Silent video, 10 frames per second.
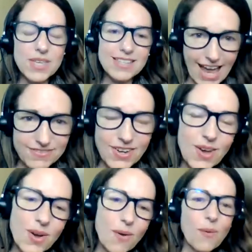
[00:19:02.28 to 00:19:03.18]
it's
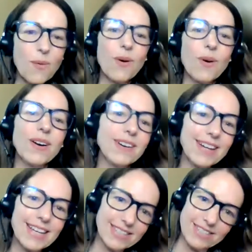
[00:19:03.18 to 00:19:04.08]
giraffe
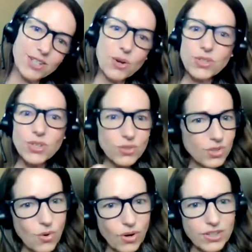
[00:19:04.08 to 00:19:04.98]
or it's, you know,
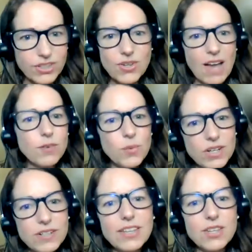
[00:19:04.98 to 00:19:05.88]
unicorn. You have
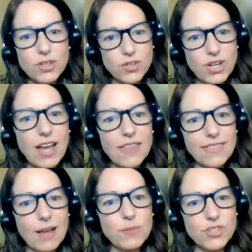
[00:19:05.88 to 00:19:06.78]
a word that you agree
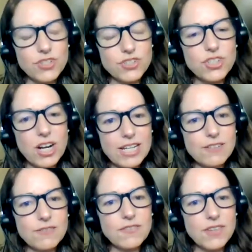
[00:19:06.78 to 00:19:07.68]
on that when you're
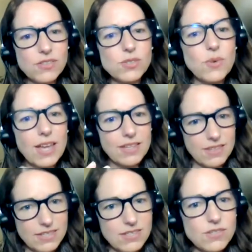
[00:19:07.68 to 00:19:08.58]
starting to feel this
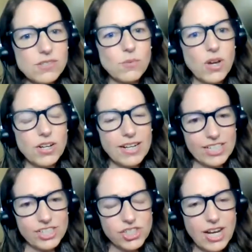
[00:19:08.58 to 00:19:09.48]
way, this is what you're
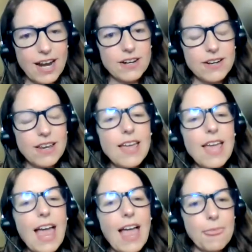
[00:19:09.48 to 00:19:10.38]
going to share.
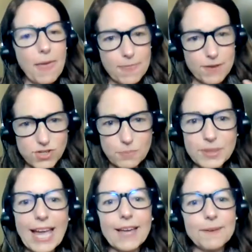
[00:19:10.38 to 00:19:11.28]
And then there's a
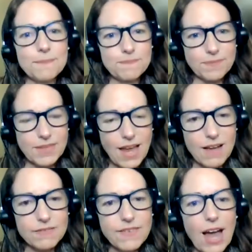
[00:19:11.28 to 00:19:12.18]
plan
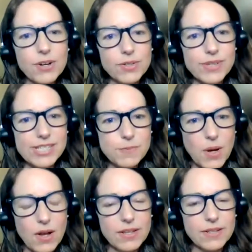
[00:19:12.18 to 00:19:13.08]
of how to
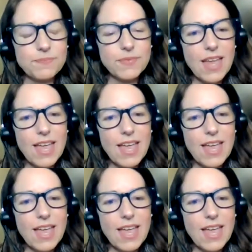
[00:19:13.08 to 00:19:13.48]
respond.